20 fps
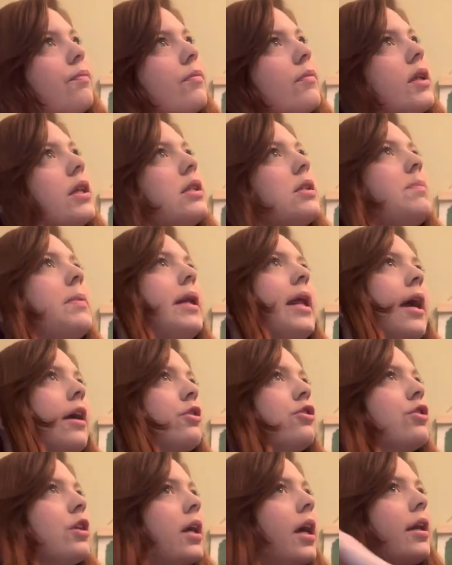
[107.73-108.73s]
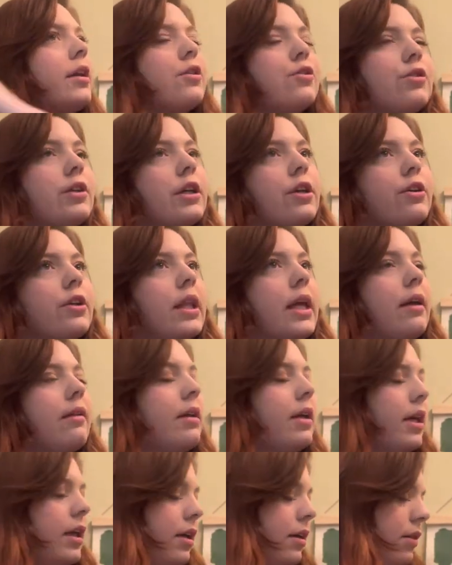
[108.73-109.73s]
it's been extra kind of triggered
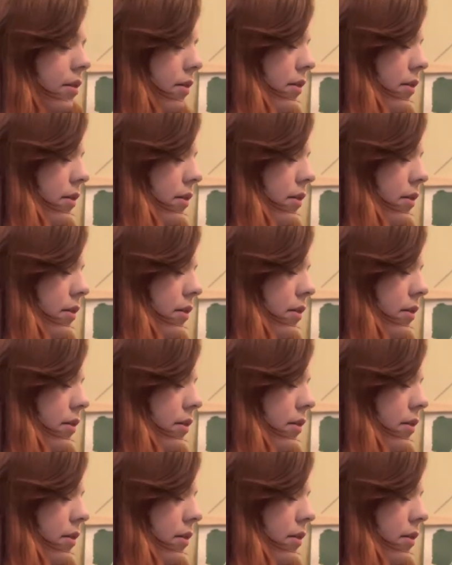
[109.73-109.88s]
lately.